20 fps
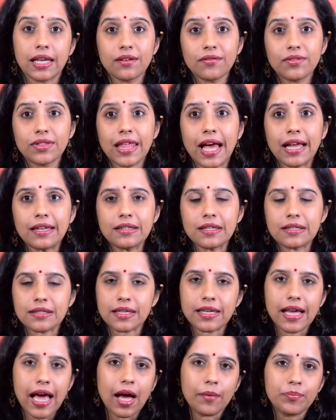And if that
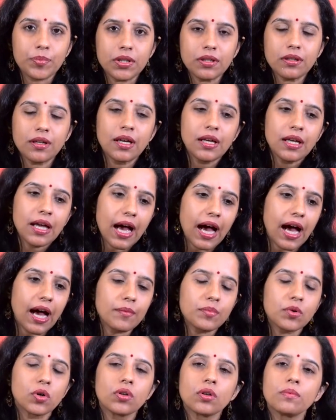doesn't happen,
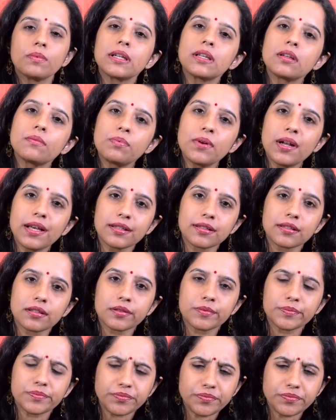I'm going to be depressed.